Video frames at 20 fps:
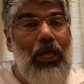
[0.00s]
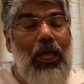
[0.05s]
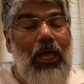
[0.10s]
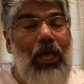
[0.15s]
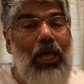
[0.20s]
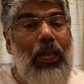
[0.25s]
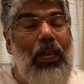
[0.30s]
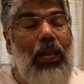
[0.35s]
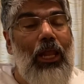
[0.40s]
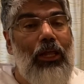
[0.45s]

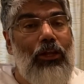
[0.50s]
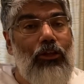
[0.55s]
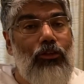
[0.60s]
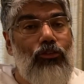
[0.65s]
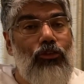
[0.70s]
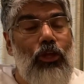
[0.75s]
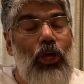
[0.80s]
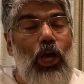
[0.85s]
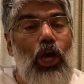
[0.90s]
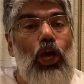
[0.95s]
let us
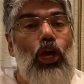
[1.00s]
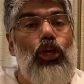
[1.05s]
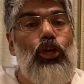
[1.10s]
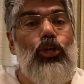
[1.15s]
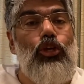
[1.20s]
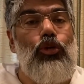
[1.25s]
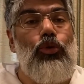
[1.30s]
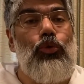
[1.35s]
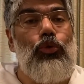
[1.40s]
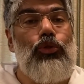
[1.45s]

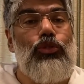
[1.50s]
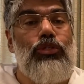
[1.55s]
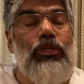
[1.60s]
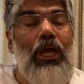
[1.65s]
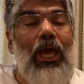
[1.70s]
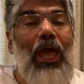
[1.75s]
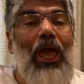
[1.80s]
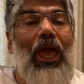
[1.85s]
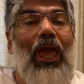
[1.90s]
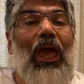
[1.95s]
use
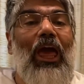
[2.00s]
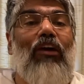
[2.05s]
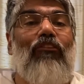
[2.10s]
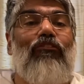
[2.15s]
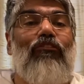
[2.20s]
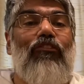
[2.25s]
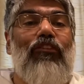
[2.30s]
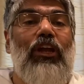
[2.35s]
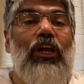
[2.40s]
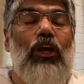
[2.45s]

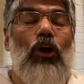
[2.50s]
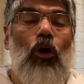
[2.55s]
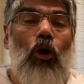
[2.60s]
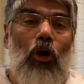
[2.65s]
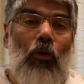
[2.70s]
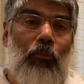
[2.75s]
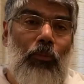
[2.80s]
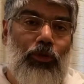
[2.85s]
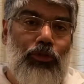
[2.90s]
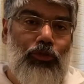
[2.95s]
every
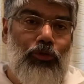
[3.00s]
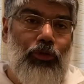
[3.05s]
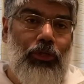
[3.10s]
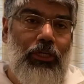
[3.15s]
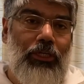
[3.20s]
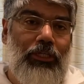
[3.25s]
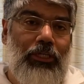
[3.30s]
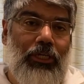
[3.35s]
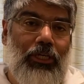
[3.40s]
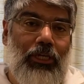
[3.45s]

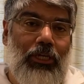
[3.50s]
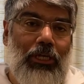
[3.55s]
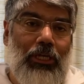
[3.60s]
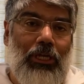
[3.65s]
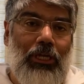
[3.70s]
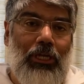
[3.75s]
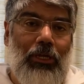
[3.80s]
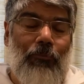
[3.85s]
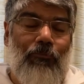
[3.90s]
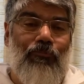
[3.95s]
opportunity,
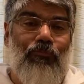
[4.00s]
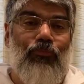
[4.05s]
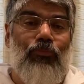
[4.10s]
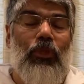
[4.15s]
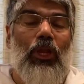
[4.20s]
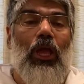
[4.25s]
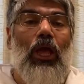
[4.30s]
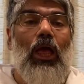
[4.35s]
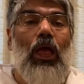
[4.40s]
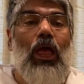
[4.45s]

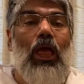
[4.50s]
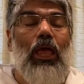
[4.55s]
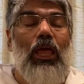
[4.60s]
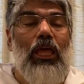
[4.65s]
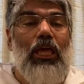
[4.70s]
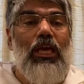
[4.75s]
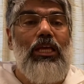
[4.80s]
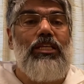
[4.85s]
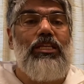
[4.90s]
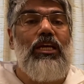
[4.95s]

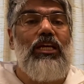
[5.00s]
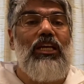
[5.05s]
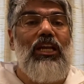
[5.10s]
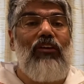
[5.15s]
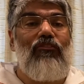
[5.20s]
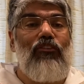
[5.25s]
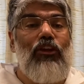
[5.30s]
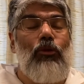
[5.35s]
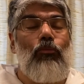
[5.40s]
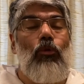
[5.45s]
each and
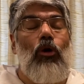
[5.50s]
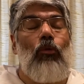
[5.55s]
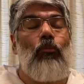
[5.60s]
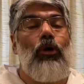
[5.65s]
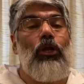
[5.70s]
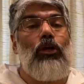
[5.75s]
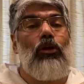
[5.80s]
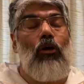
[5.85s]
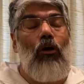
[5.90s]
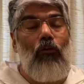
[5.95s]
every moment
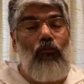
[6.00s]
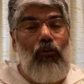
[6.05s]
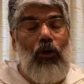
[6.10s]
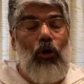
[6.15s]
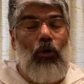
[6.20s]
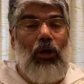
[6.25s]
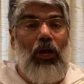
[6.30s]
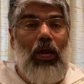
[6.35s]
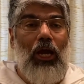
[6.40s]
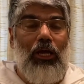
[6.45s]
of our
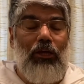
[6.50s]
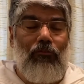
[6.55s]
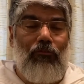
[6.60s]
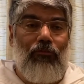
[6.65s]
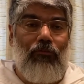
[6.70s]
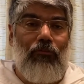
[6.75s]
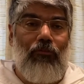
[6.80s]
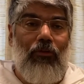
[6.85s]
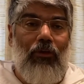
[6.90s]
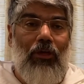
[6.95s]
life,
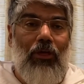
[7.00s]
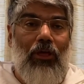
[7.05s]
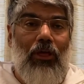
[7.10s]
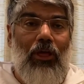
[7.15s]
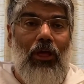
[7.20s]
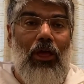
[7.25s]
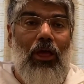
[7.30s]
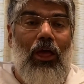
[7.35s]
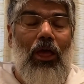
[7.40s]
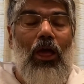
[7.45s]

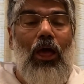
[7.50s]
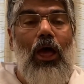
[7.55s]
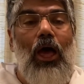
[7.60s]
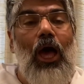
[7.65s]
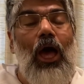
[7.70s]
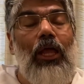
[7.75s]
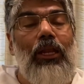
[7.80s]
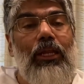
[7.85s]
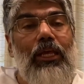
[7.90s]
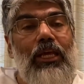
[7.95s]

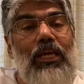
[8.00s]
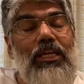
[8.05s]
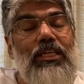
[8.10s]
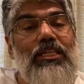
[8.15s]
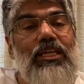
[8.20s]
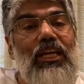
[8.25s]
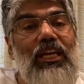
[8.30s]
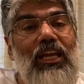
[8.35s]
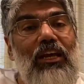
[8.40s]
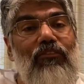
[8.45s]
and each
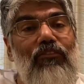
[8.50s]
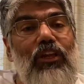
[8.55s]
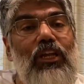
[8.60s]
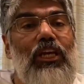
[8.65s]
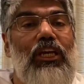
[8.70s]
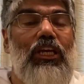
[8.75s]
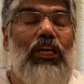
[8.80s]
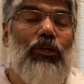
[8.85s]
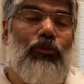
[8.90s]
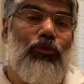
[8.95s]
and every
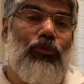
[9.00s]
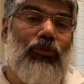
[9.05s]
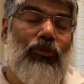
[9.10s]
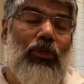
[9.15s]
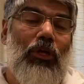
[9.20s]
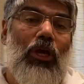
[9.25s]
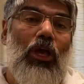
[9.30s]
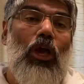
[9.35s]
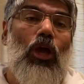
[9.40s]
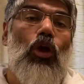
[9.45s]
gifts
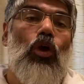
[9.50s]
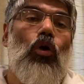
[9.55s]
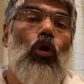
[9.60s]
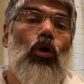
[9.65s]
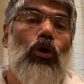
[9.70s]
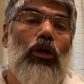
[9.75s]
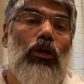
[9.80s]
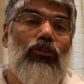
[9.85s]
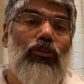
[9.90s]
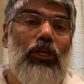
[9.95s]
God
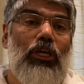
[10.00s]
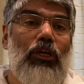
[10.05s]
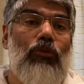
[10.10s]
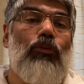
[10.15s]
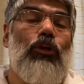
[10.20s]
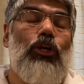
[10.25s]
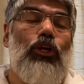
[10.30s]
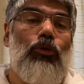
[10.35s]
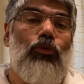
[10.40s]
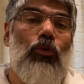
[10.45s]
has
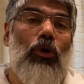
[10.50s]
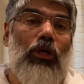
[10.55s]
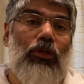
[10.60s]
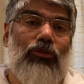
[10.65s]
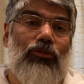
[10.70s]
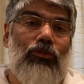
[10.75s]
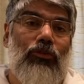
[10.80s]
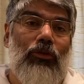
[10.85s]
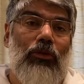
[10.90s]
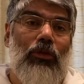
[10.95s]
given to us